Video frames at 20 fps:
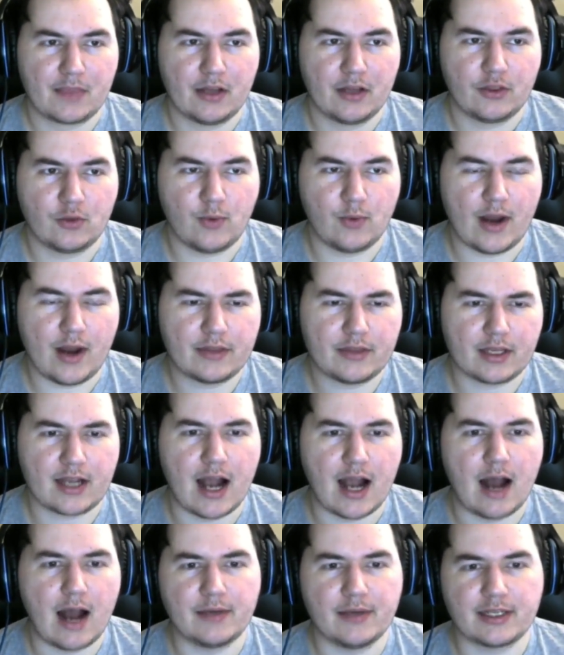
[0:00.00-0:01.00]
throughout the
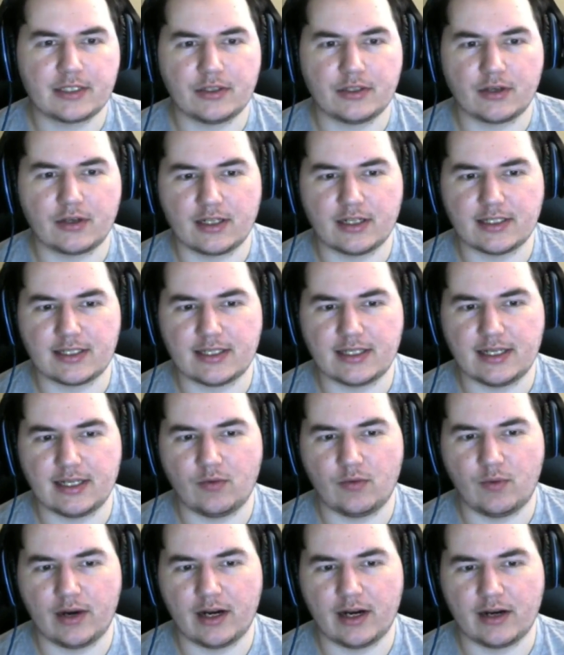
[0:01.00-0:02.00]
comics, you're going to see
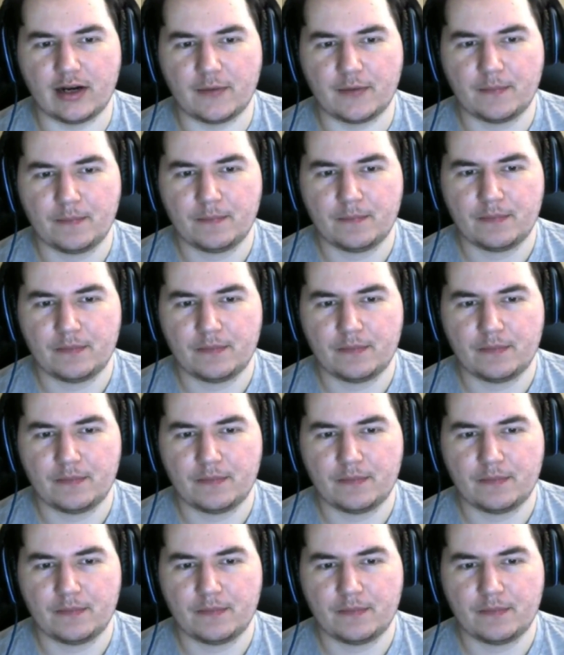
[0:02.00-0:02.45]
it where